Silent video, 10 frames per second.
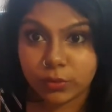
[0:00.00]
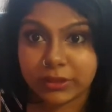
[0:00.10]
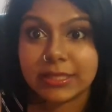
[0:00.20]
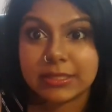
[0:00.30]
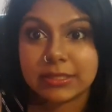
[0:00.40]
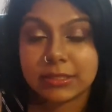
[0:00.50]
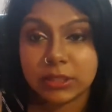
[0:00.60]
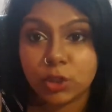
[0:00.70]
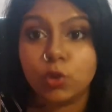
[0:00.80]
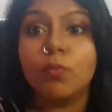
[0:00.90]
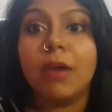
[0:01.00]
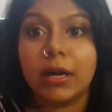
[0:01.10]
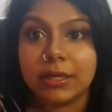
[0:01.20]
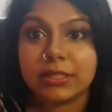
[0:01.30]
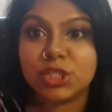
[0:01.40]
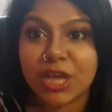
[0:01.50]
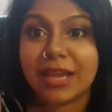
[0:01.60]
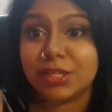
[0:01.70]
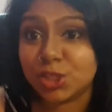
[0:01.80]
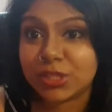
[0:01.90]
this humongous
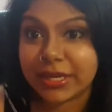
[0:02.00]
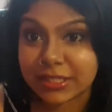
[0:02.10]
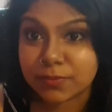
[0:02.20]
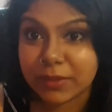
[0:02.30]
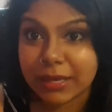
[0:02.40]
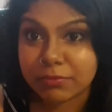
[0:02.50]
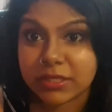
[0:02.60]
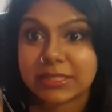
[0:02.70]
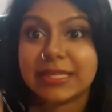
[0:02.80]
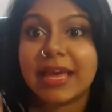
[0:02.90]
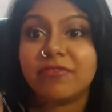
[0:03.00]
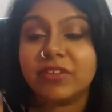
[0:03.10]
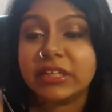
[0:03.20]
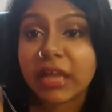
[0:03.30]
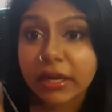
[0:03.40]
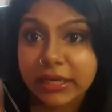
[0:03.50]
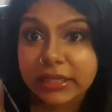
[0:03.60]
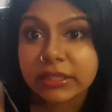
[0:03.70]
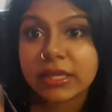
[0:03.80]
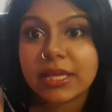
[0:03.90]
challenge that is PMTs. They have done
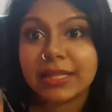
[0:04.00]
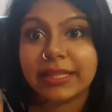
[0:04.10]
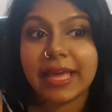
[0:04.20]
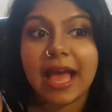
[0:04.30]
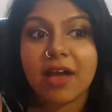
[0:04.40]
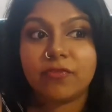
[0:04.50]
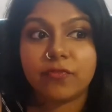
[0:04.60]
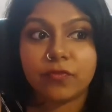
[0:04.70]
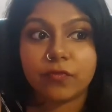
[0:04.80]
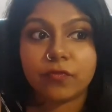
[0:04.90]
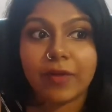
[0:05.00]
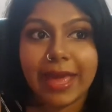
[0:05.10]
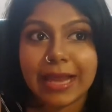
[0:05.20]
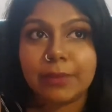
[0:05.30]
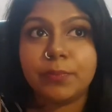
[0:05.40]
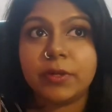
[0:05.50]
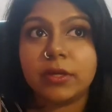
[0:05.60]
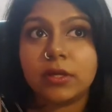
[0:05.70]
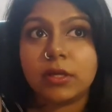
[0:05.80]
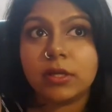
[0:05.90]
it. They have helped
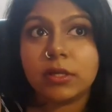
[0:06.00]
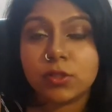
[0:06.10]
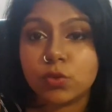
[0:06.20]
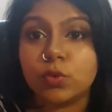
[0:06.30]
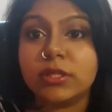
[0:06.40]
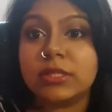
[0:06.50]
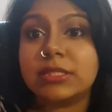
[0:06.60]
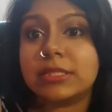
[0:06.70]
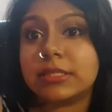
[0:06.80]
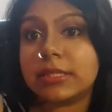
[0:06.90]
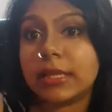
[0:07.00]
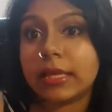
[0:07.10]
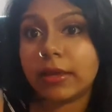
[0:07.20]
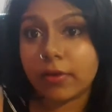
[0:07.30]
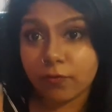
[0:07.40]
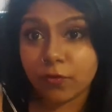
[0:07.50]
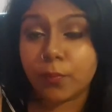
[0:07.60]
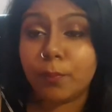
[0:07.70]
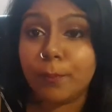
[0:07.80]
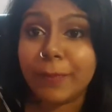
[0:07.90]
students for
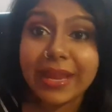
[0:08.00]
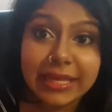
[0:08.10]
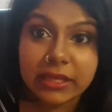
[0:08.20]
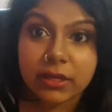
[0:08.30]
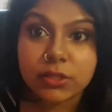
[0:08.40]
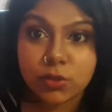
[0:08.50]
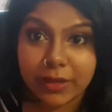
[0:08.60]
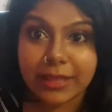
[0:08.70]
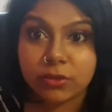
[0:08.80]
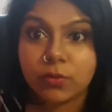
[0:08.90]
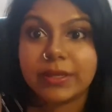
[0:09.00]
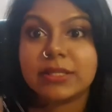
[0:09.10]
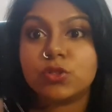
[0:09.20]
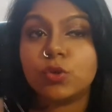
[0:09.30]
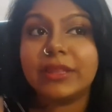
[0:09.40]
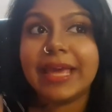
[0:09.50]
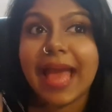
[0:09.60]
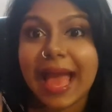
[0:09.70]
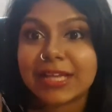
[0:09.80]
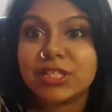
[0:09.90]
many years to get through it, and so they
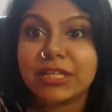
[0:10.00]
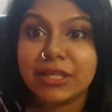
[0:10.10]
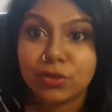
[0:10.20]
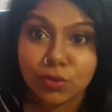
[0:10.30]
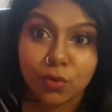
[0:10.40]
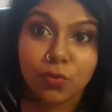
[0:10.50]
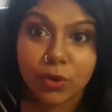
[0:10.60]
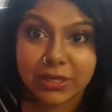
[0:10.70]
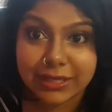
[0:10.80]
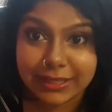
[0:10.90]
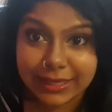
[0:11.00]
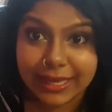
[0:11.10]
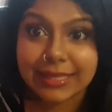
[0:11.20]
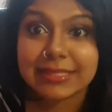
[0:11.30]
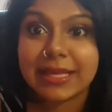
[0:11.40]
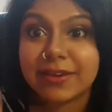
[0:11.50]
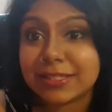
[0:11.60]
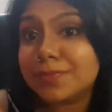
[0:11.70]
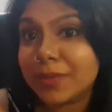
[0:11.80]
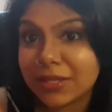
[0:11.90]
actually know what it takes. They are
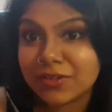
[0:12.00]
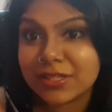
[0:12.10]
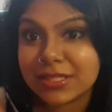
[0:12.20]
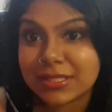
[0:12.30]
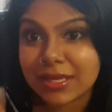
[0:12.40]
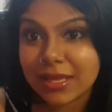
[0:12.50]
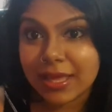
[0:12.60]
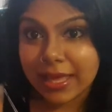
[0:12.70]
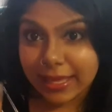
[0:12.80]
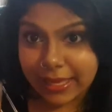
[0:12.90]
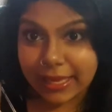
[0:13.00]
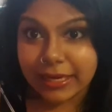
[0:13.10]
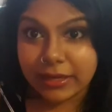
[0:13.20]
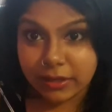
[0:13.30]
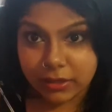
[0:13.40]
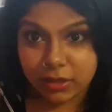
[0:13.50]
experienced in